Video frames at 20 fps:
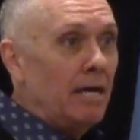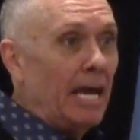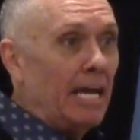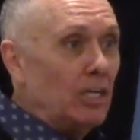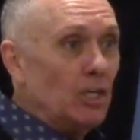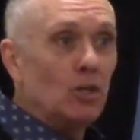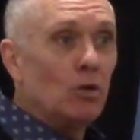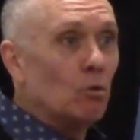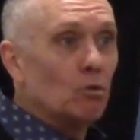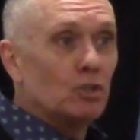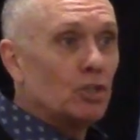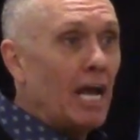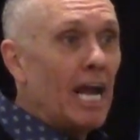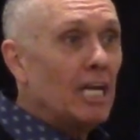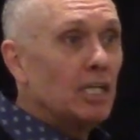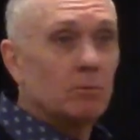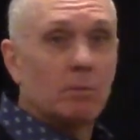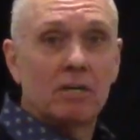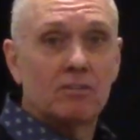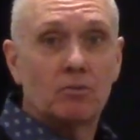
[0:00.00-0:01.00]
and you don't
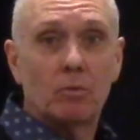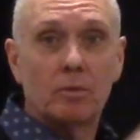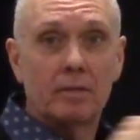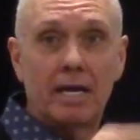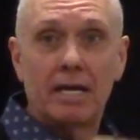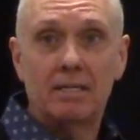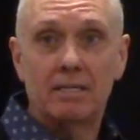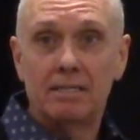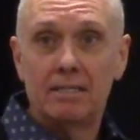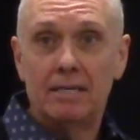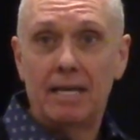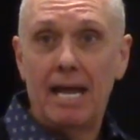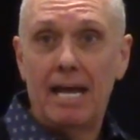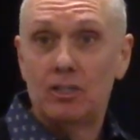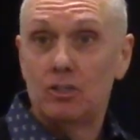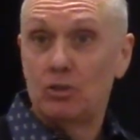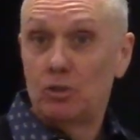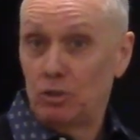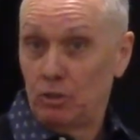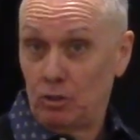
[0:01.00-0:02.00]
change much one day to the
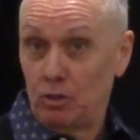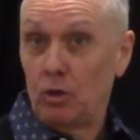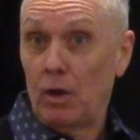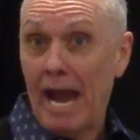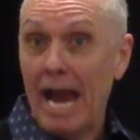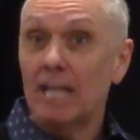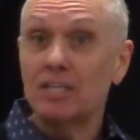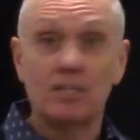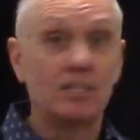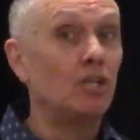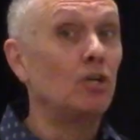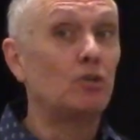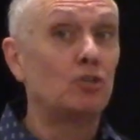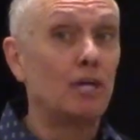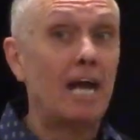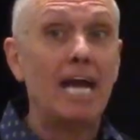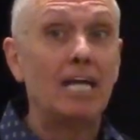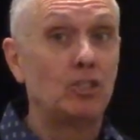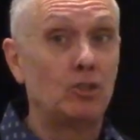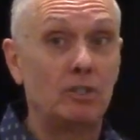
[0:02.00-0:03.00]
next. You actually do
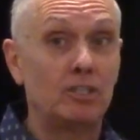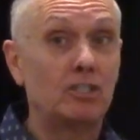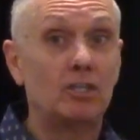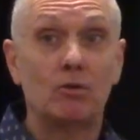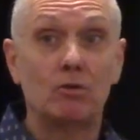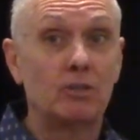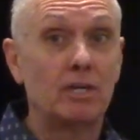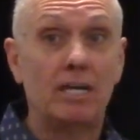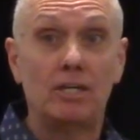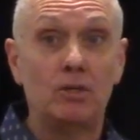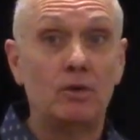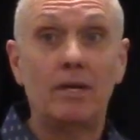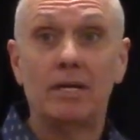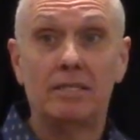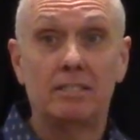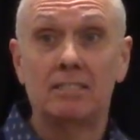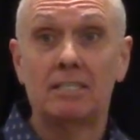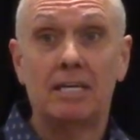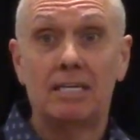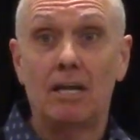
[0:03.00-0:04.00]
change, you just don't change, you
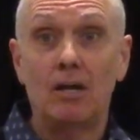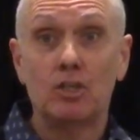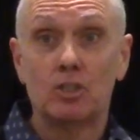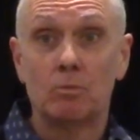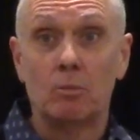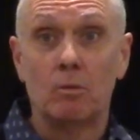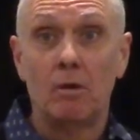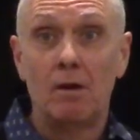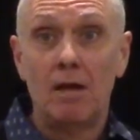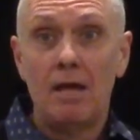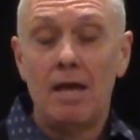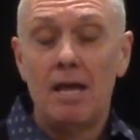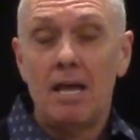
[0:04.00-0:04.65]
get something noticeable.